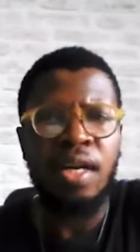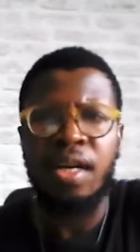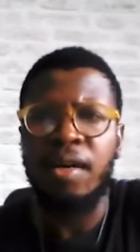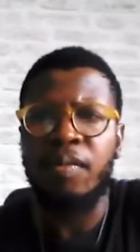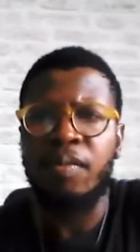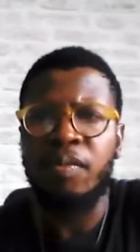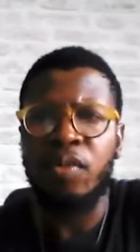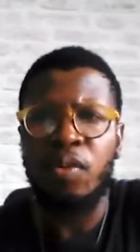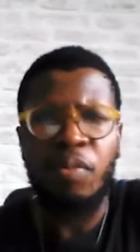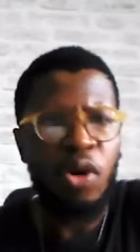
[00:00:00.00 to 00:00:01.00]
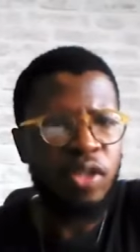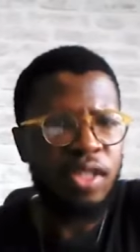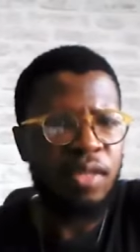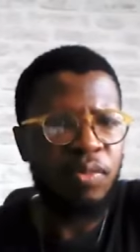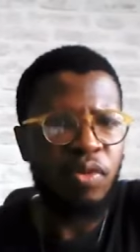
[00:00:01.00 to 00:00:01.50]
um, your
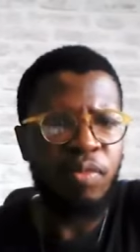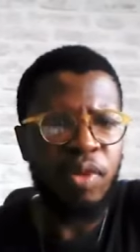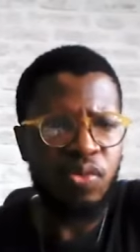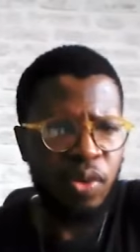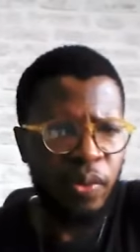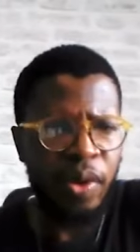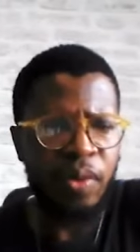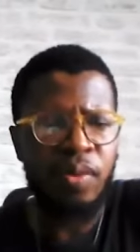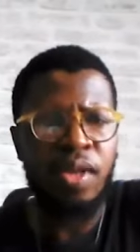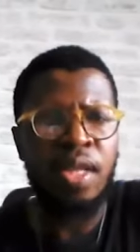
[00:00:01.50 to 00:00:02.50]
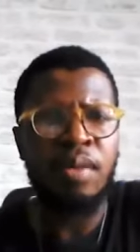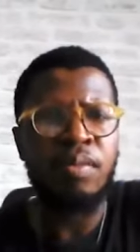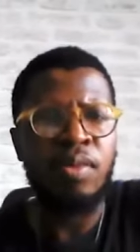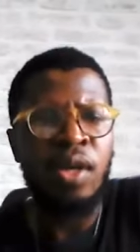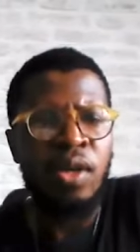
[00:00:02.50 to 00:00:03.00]
mosque movement, we work with them,